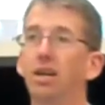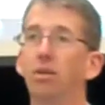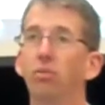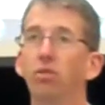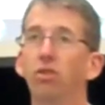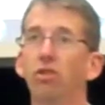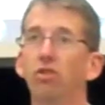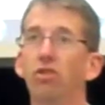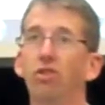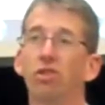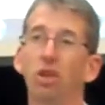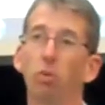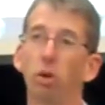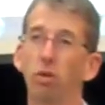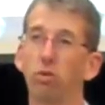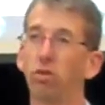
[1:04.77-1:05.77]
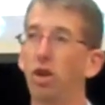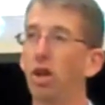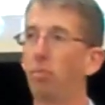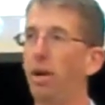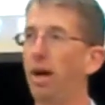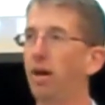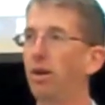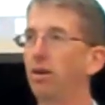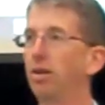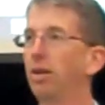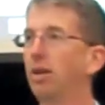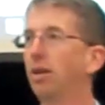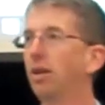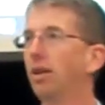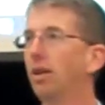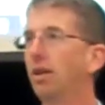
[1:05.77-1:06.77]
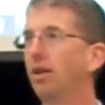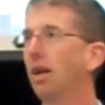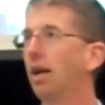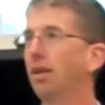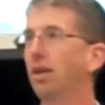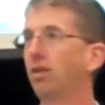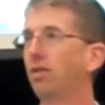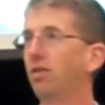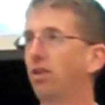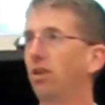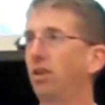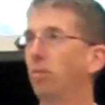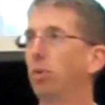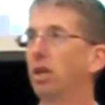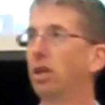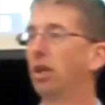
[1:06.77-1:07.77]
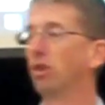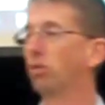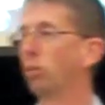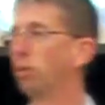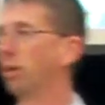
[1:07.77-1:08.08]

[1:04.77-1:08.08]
just to see what it was all about, not necessarily because we were